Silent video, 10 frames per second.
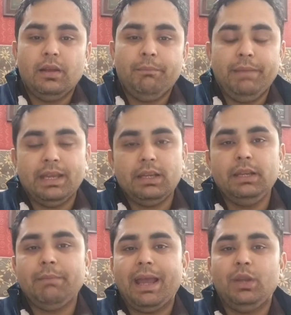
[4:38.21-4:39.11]
merely
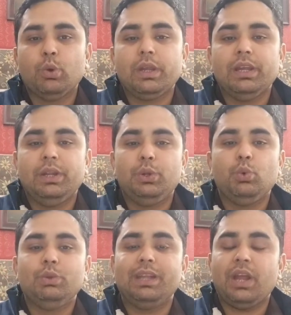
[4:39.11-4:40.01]
by looking
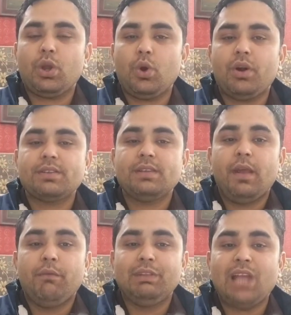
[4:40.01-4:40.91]
into the records
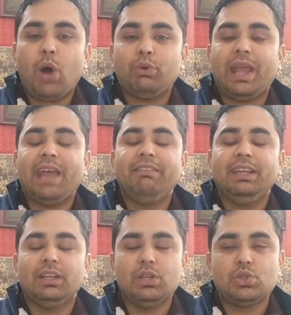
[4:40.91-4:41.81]
without
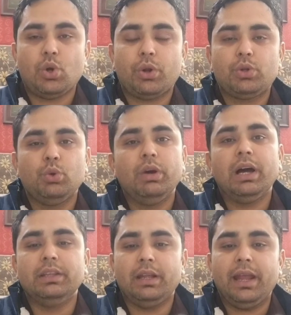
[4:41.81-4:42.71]
having resort to
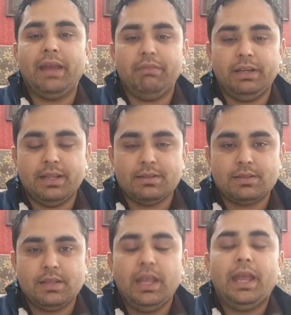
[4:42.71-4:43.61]
other evidence.